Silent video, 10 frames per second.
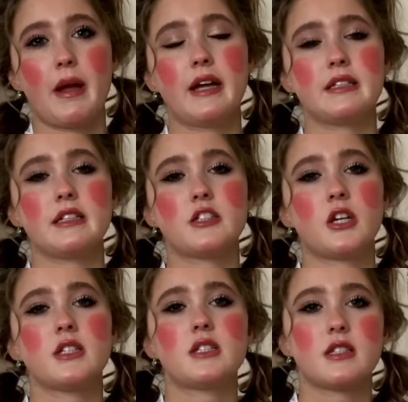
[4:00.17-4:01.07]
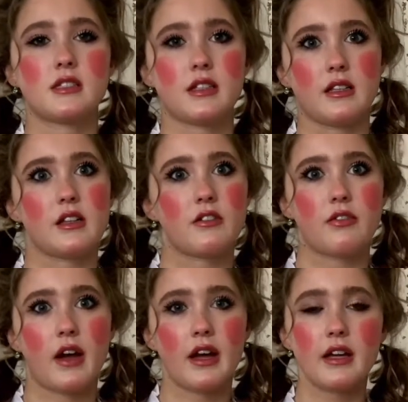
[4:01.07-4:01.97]
as it starts to
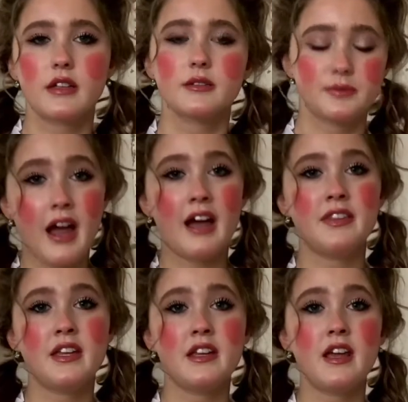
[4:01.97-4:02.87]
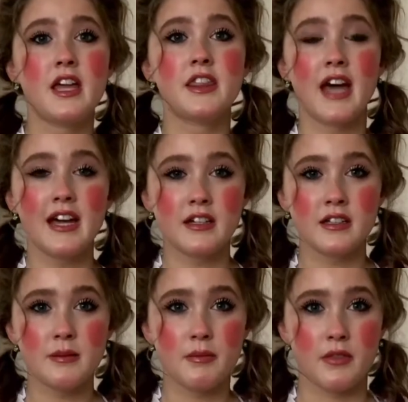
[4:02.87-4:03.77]
solidify. And then in that
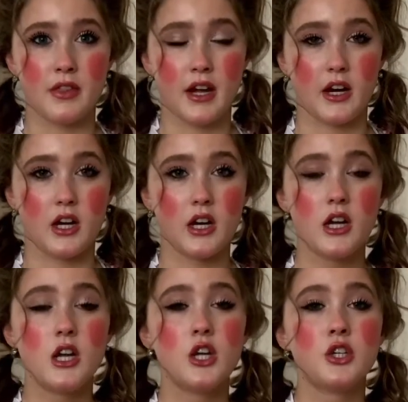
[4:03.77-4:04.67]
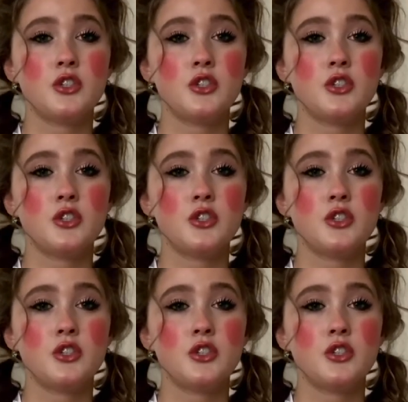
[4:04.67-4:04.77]
clip there, you